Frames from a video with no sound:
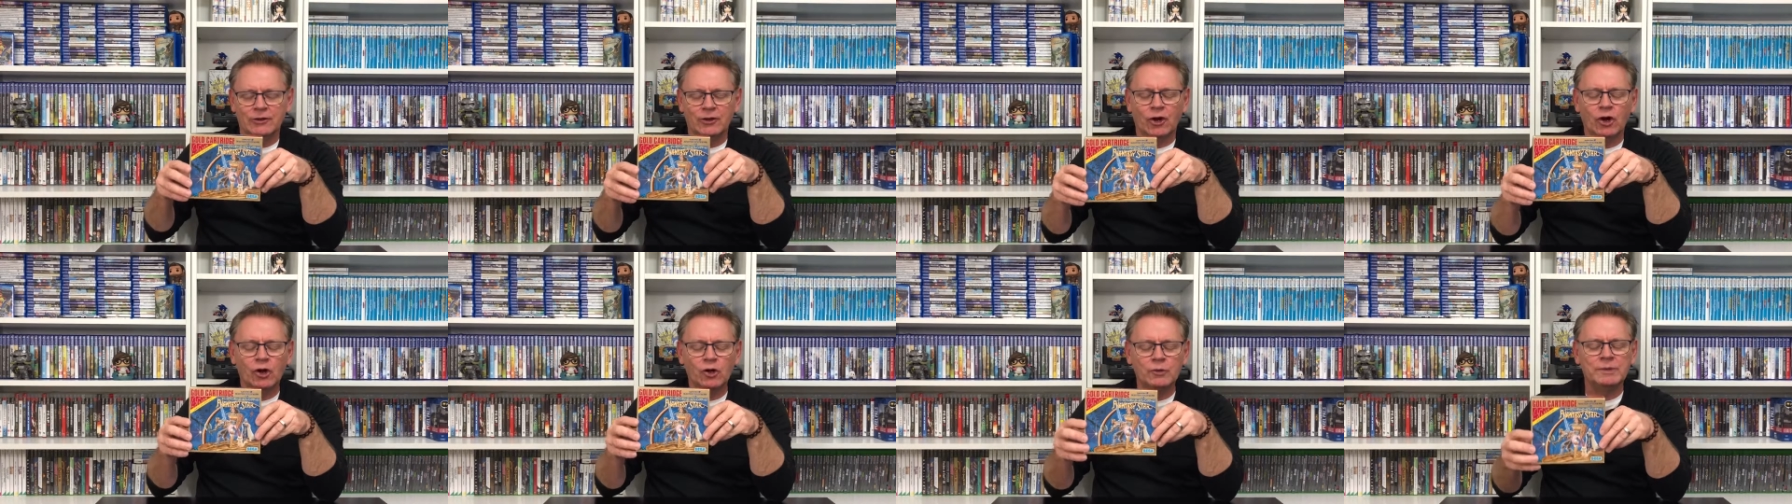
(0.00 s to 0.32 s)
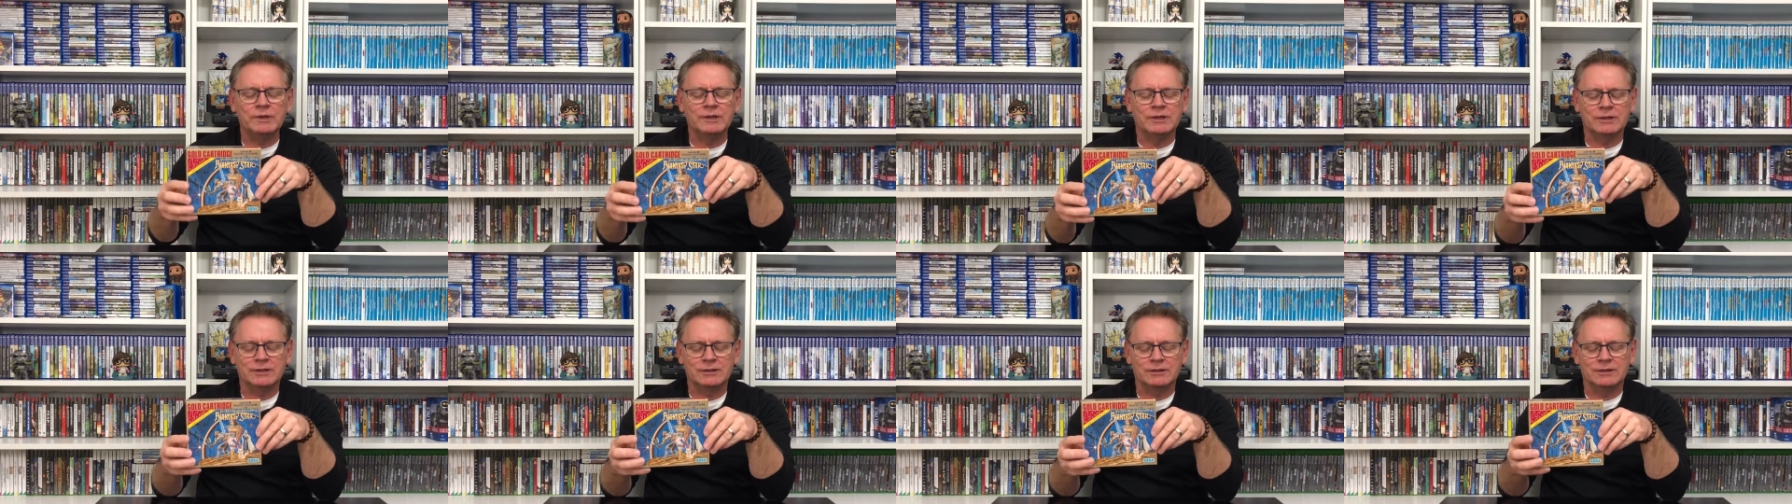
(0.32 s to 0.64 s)

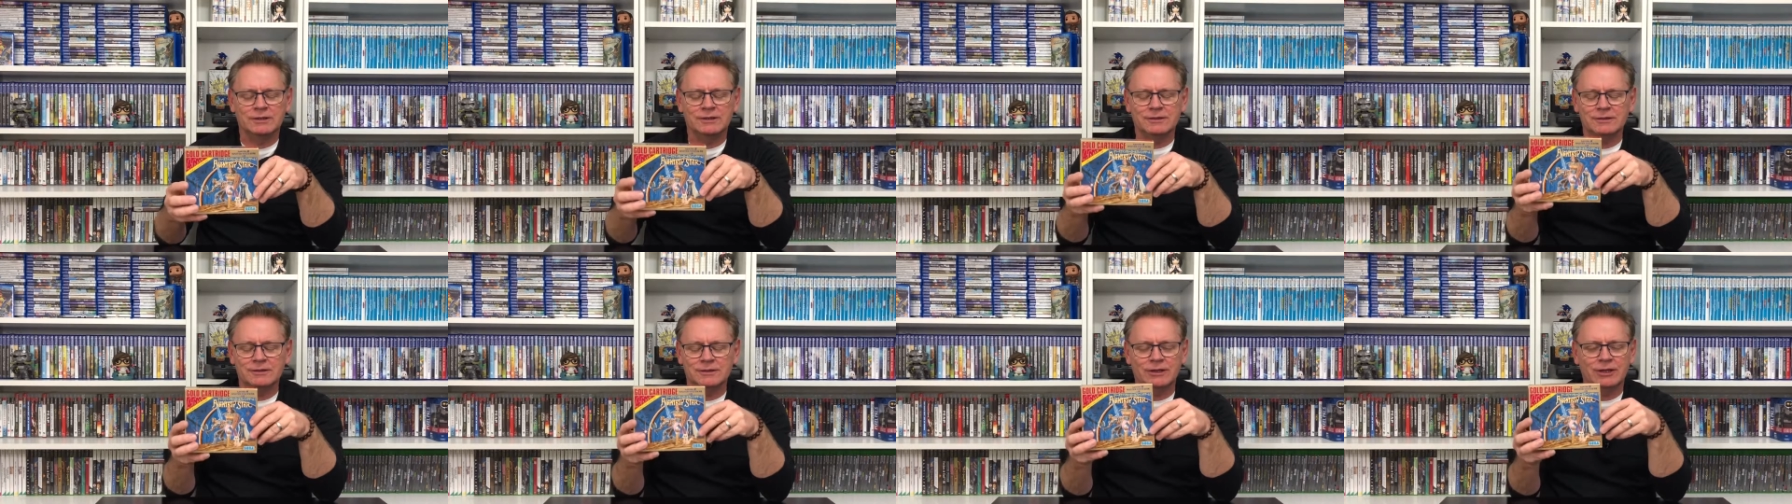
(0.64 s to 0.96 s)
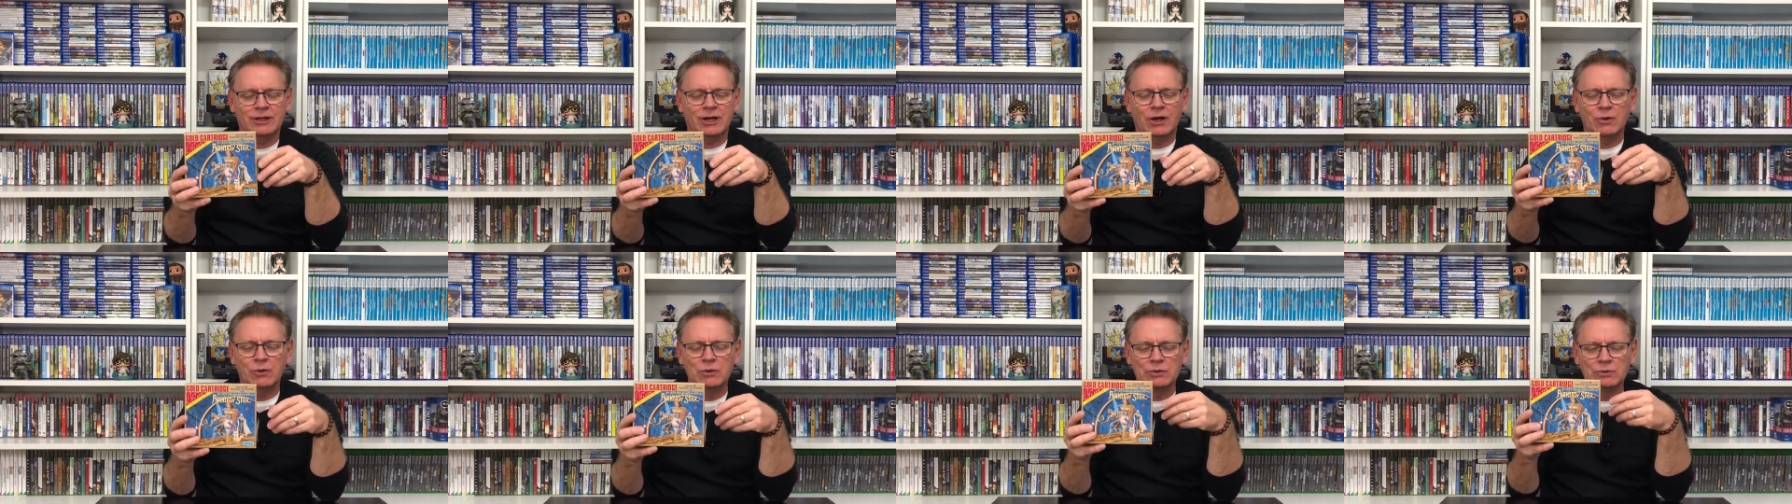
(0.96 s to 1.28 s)
hoping
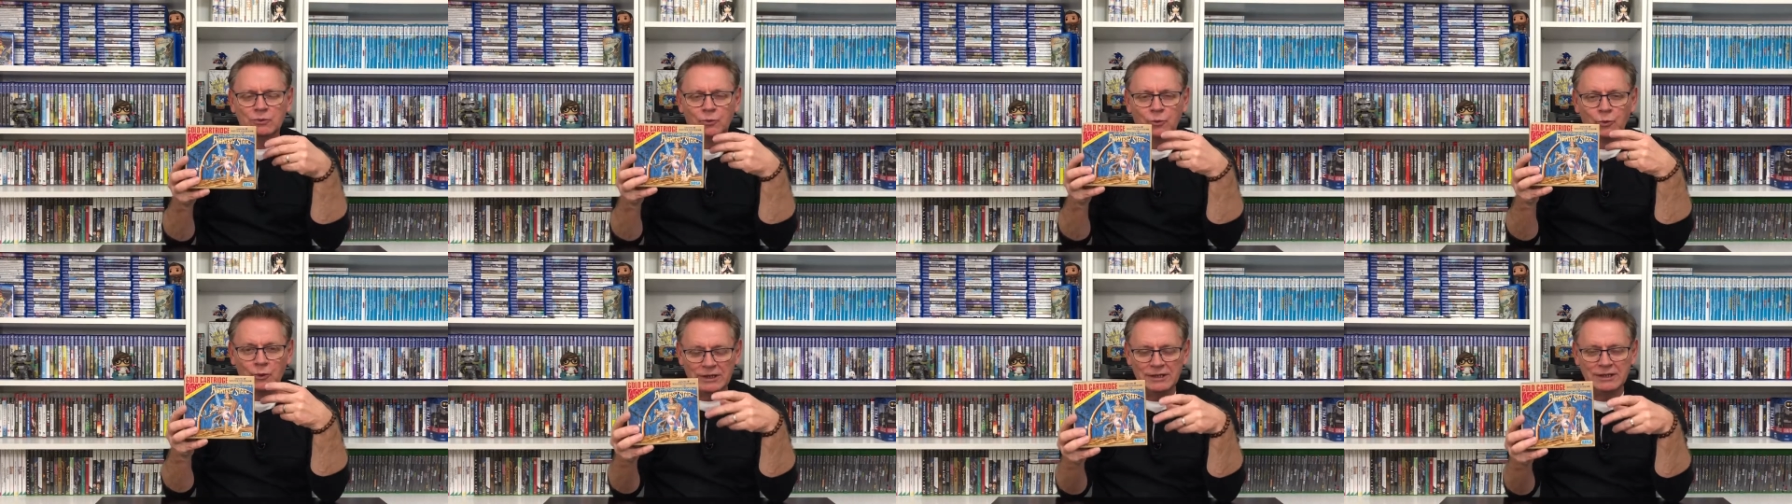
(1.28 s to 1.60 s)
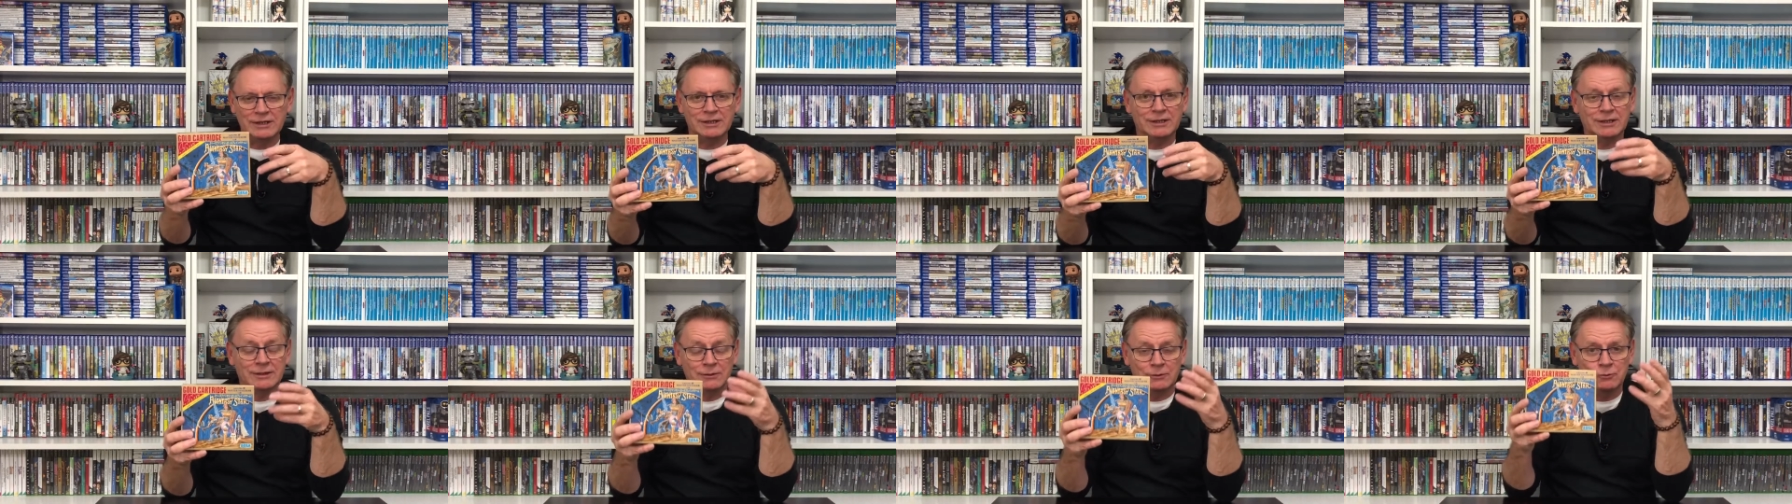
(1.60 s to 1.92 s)
that I would win
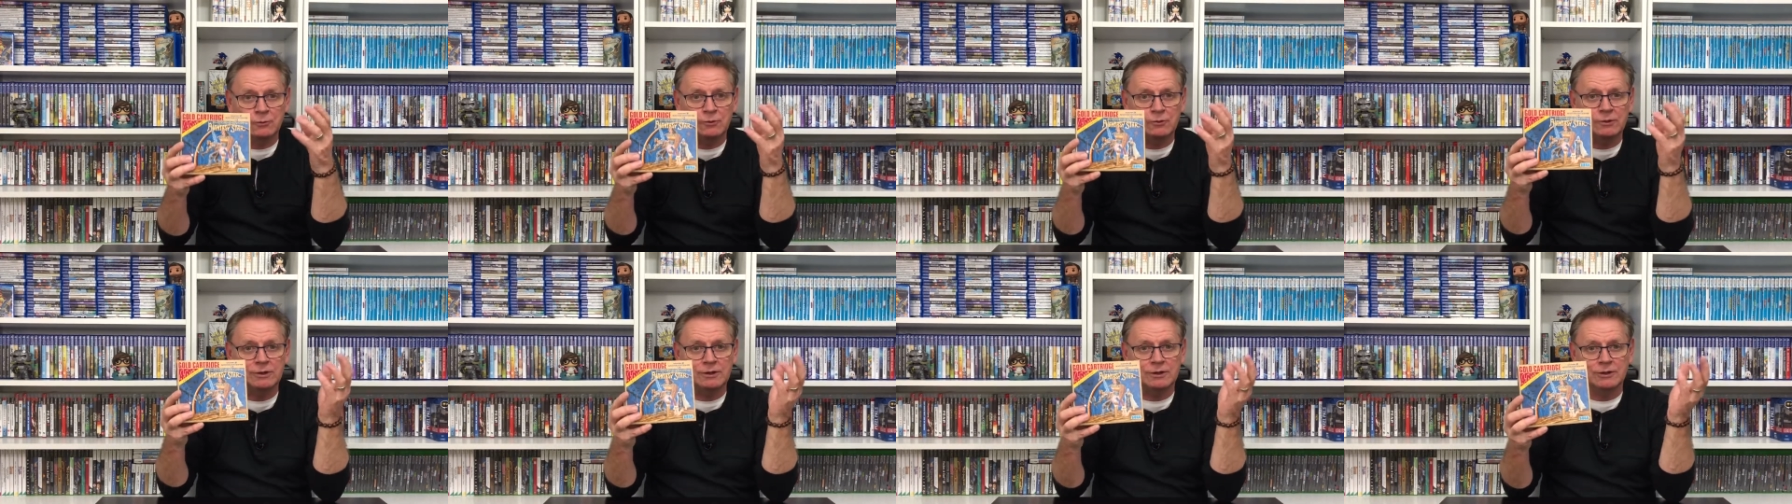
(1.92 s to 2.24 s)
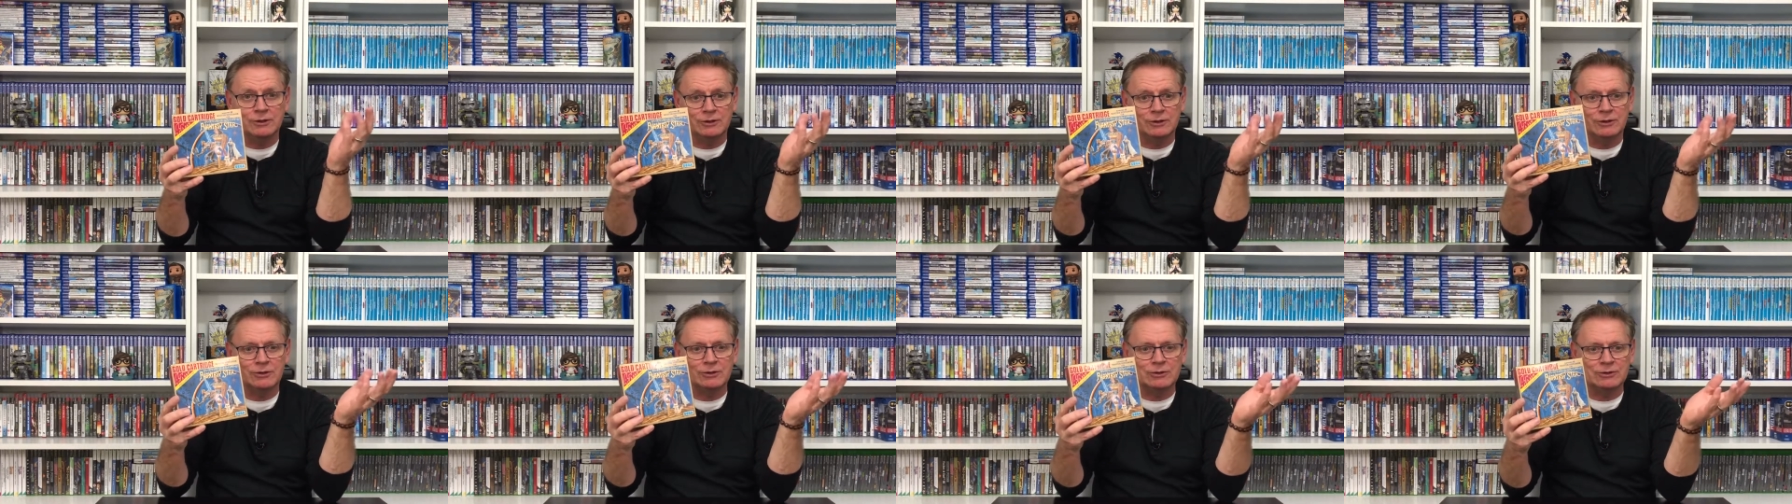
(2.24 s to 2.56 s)
it, and you
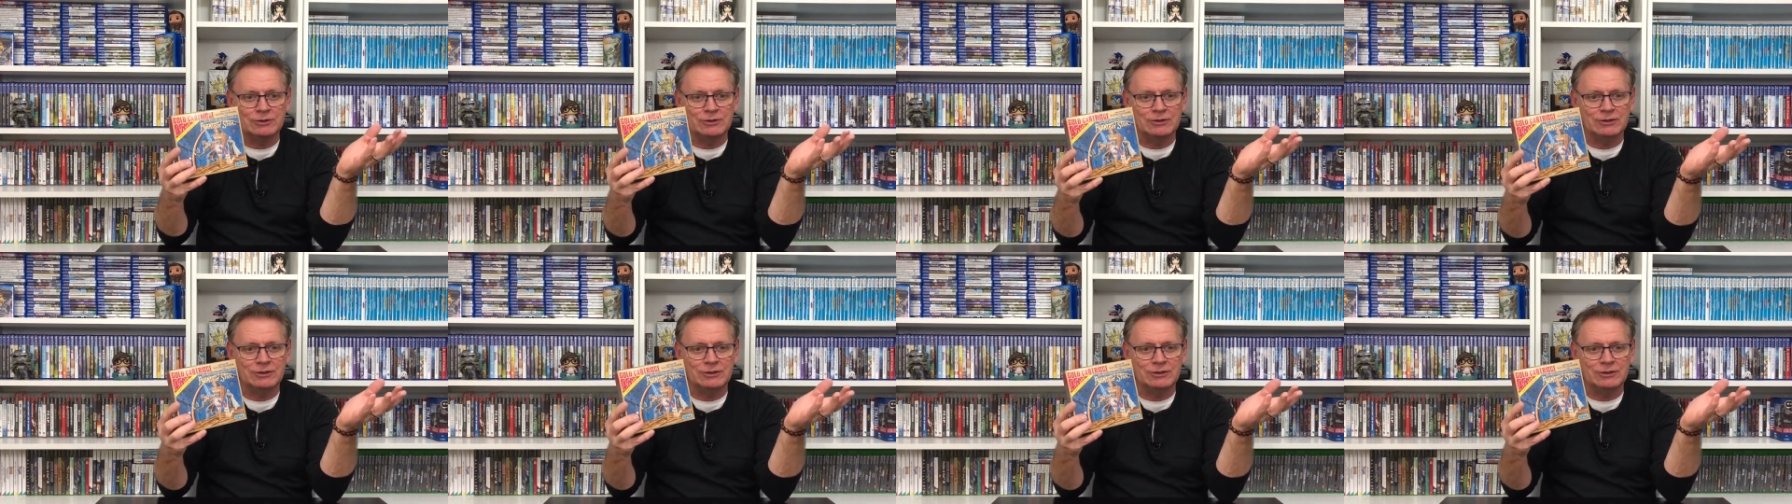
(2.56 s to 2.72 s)
know,